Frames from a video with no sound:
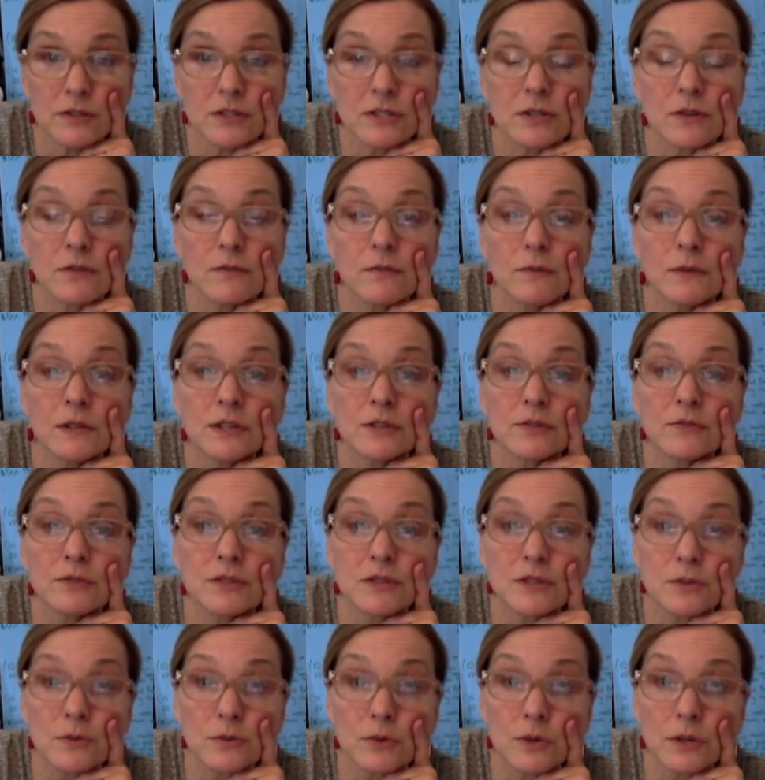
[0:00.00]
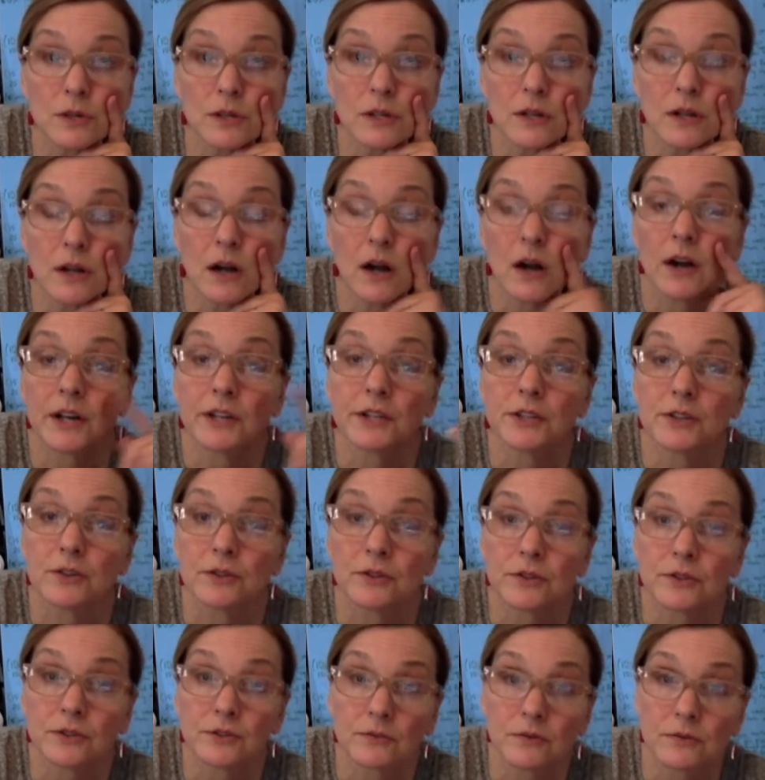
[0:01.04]
So when you sort on
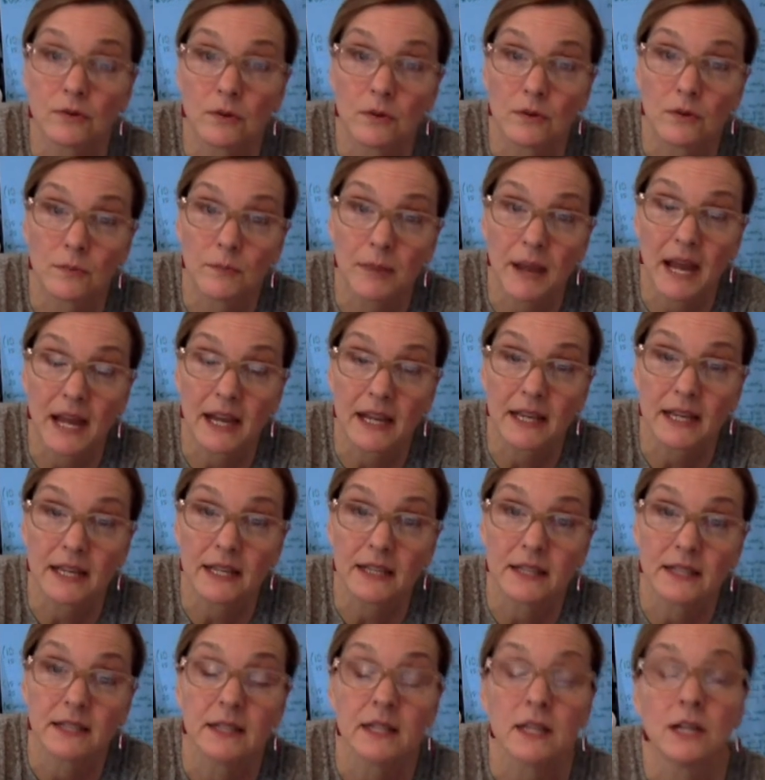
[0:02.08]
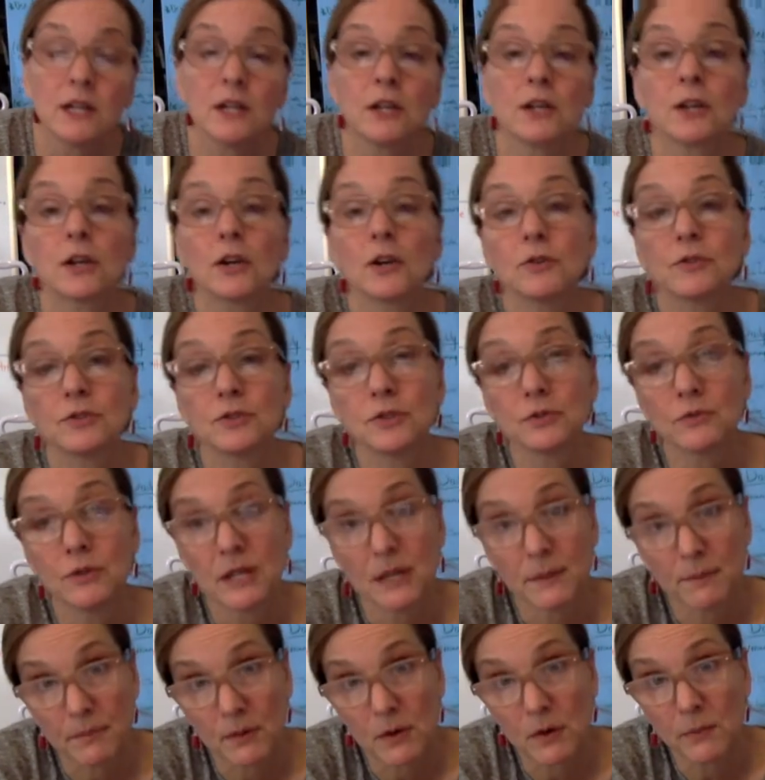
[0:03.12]
your packet, go to
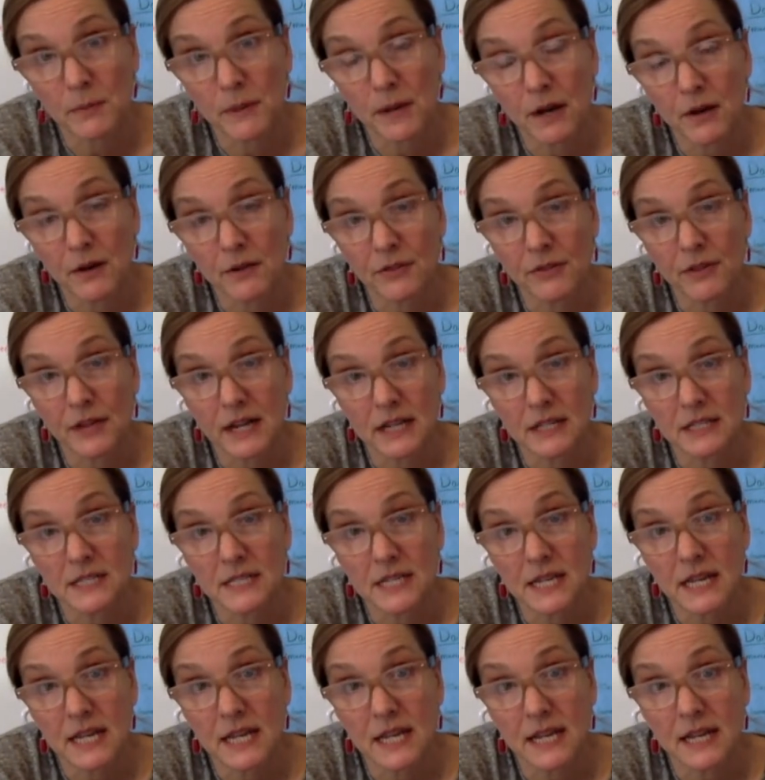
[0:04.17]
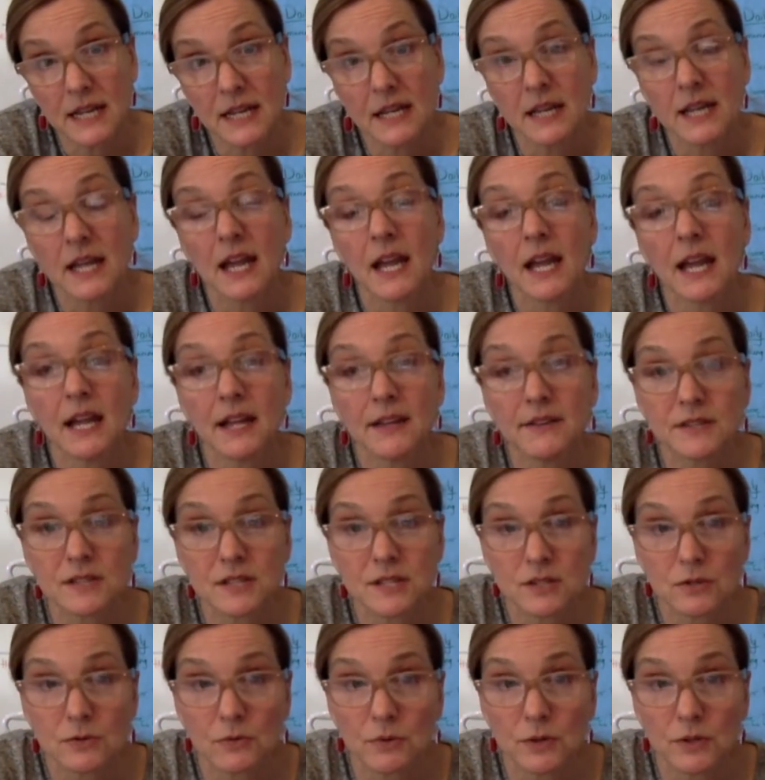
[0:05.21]
HippoMath that day and
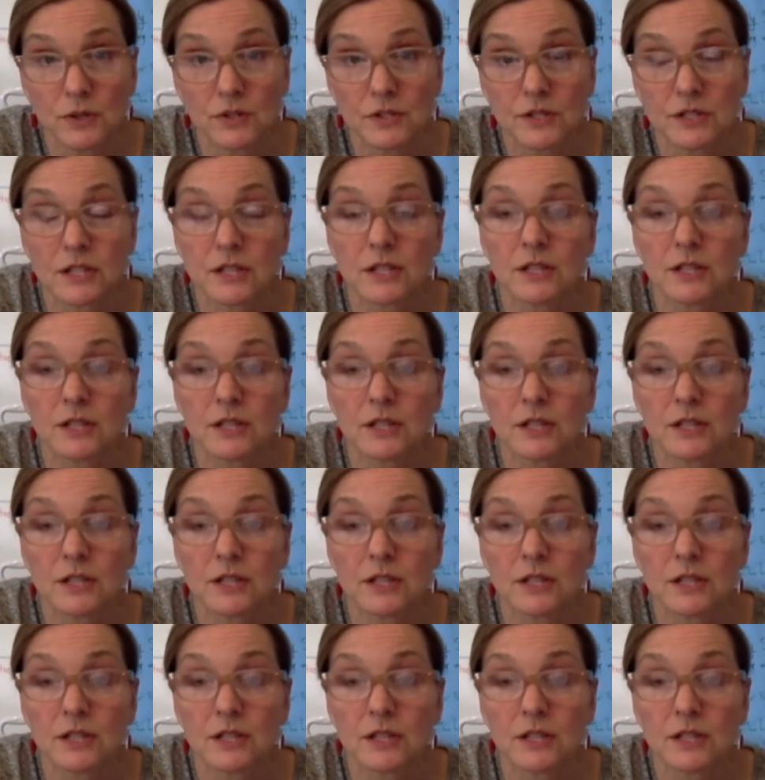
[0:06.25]
sort.